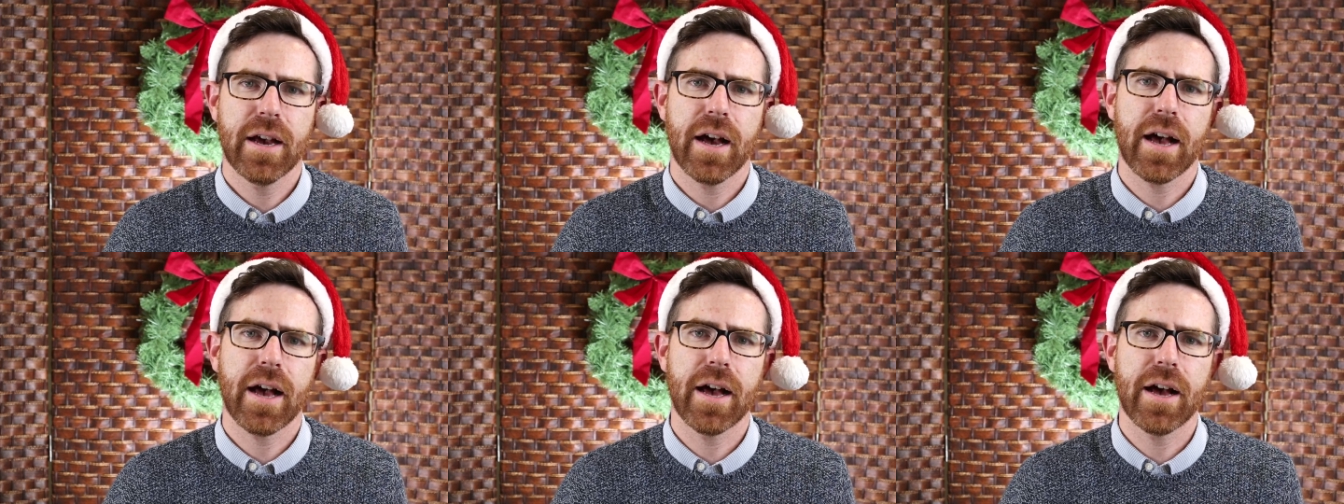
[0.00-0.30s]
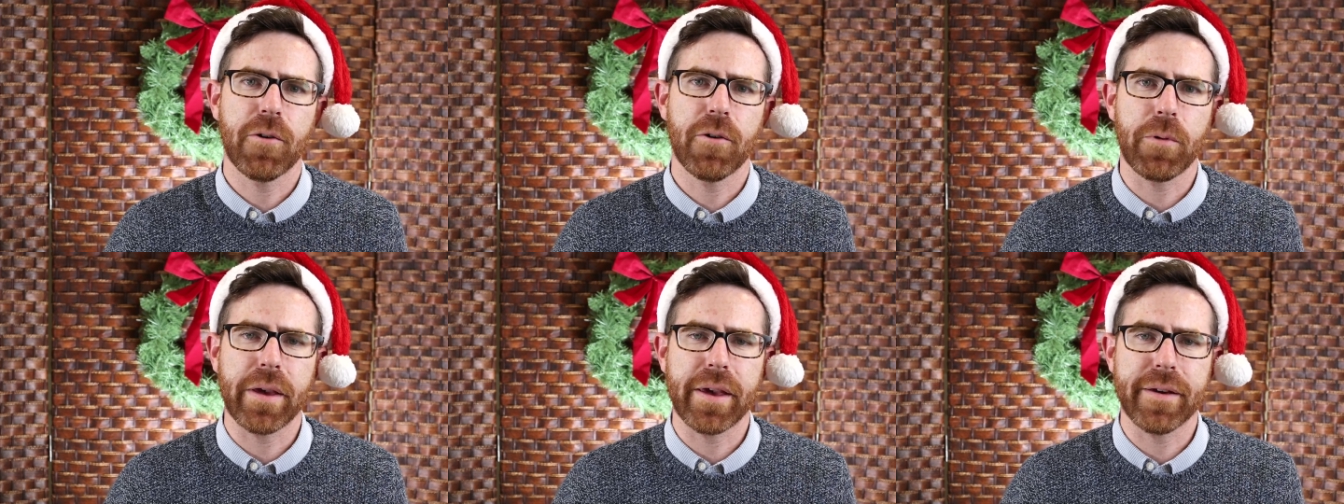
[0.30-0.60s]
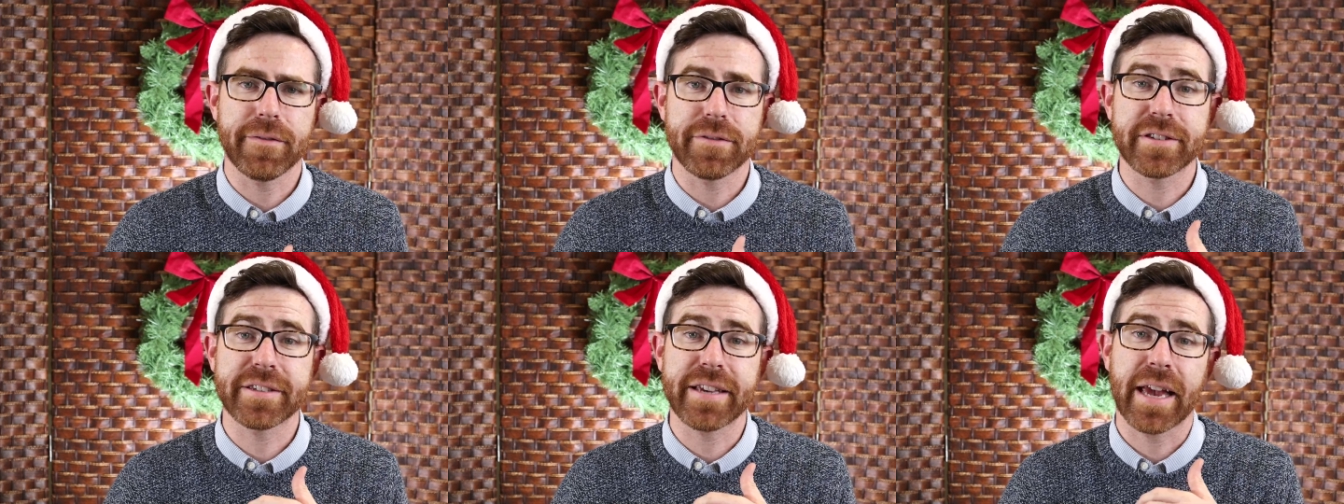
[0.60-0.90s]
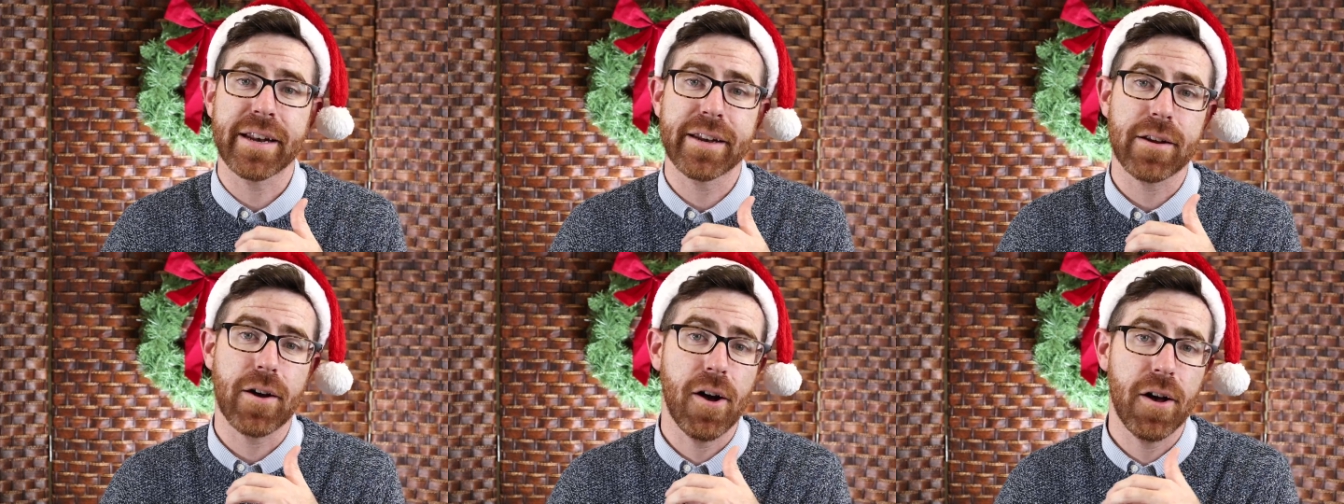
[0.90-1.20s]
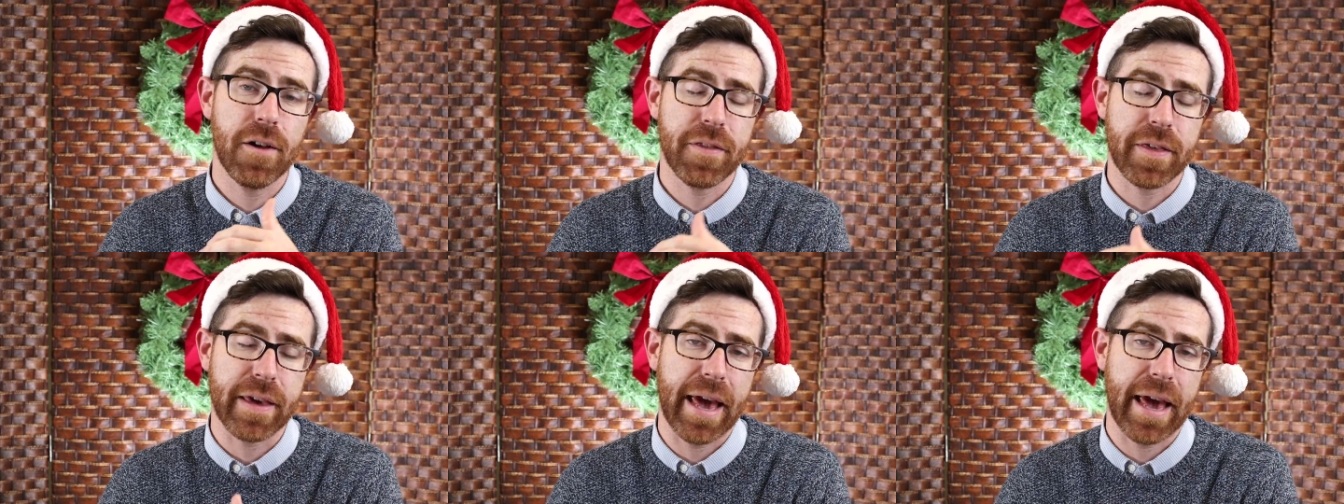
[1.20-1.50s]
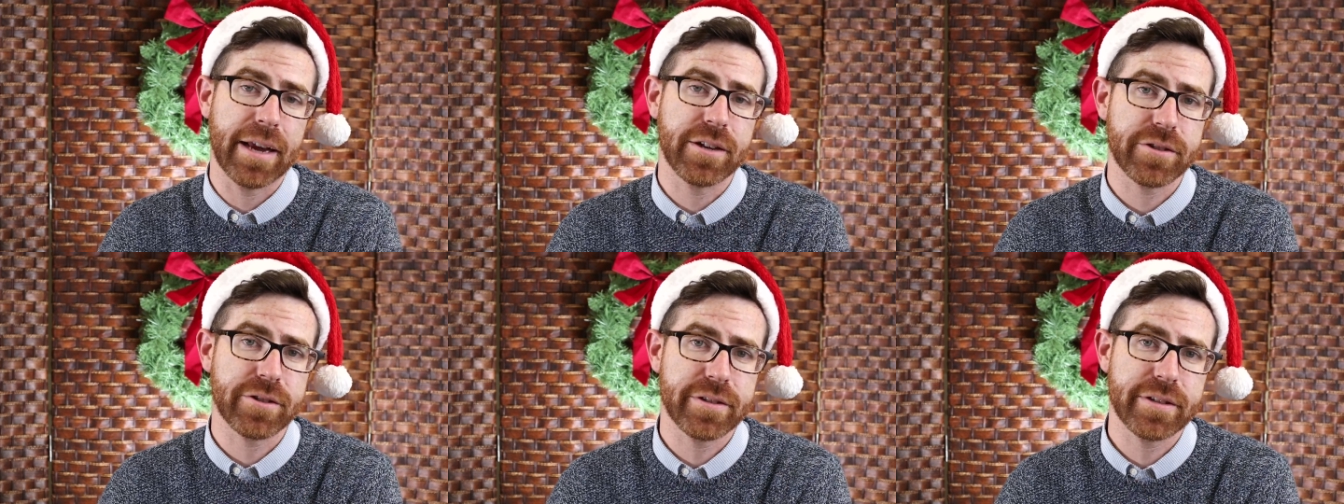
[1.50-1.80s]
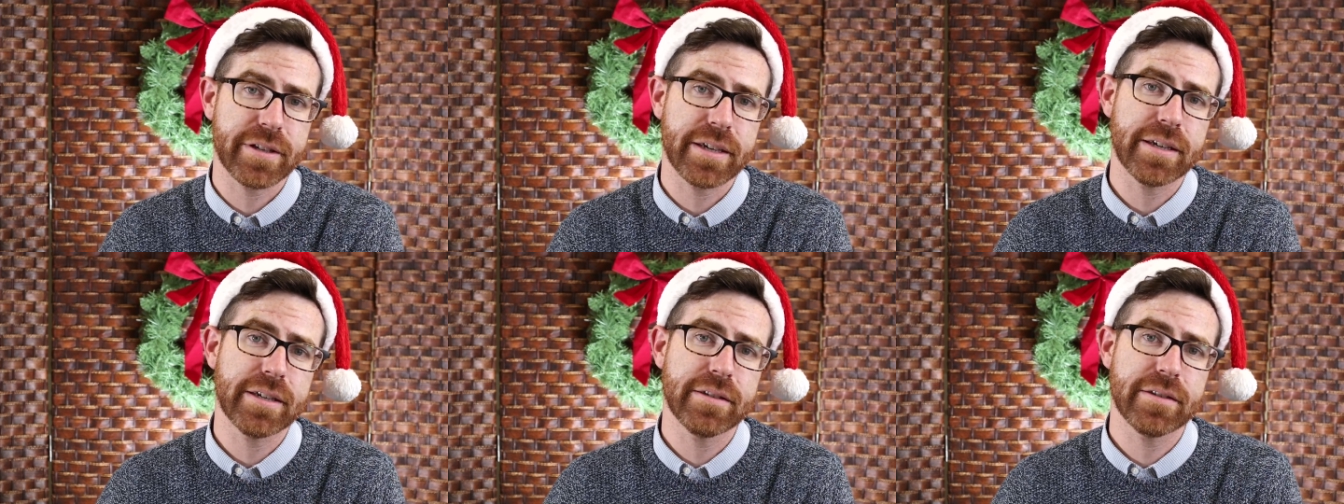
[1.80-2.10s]
Uh, we have sent all the
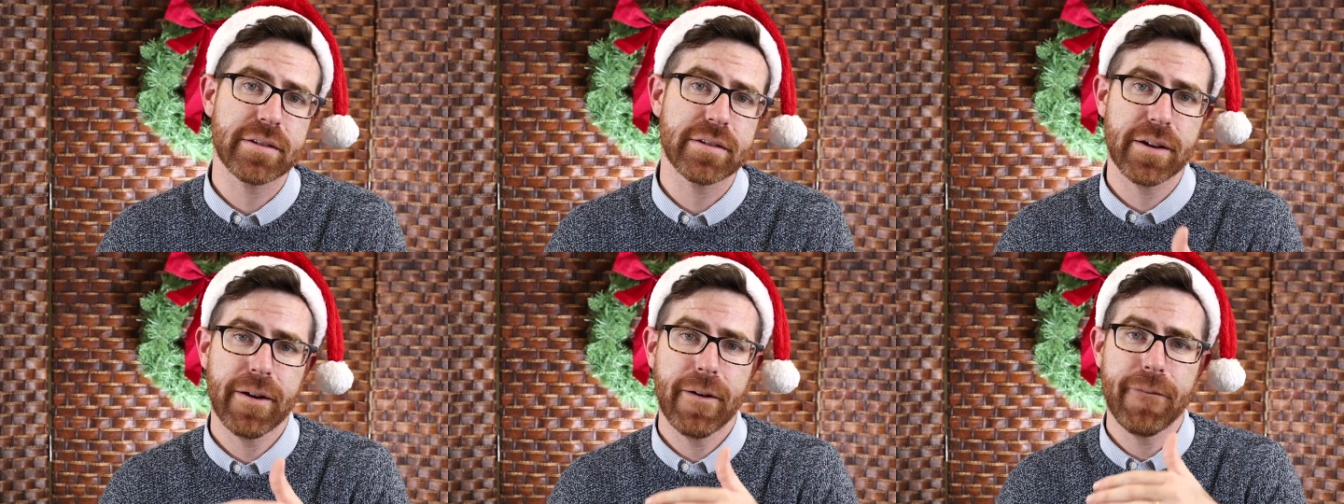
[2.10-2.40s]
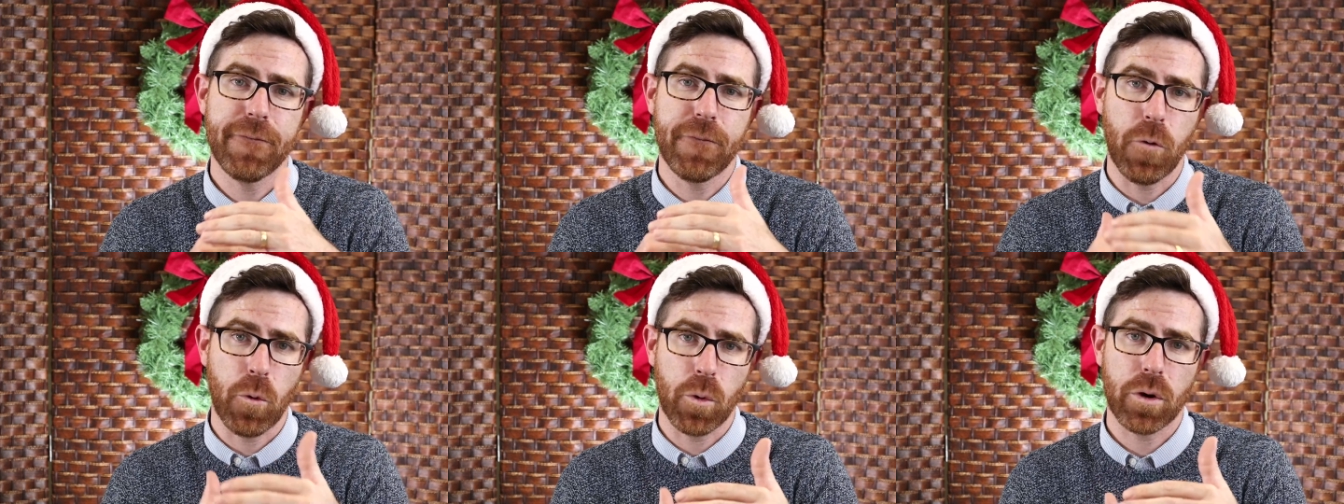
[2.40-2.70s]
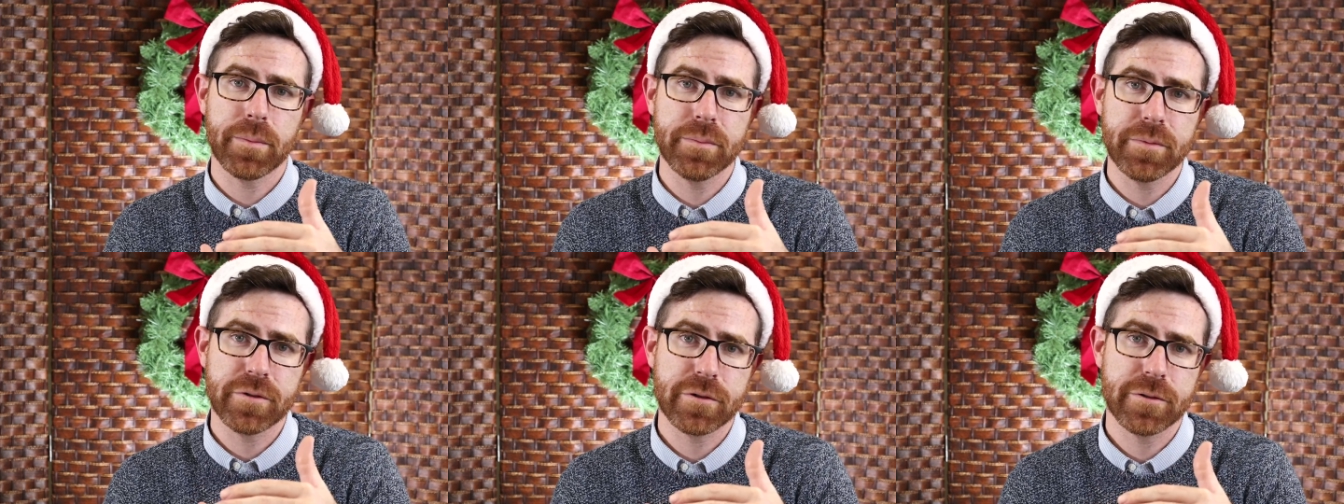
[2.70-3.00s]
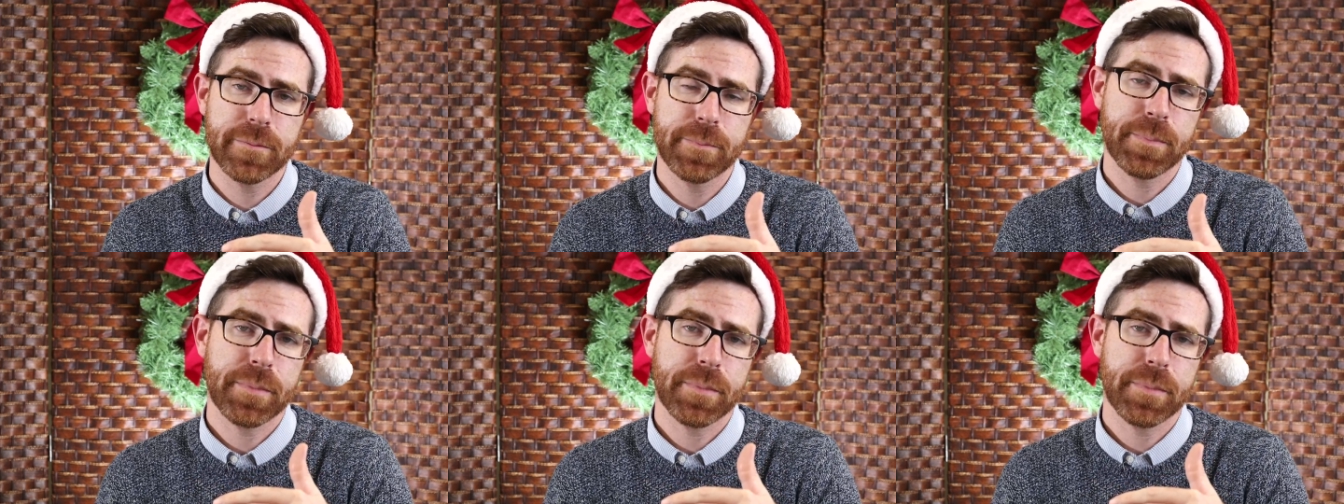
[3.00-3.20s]
agencies forms.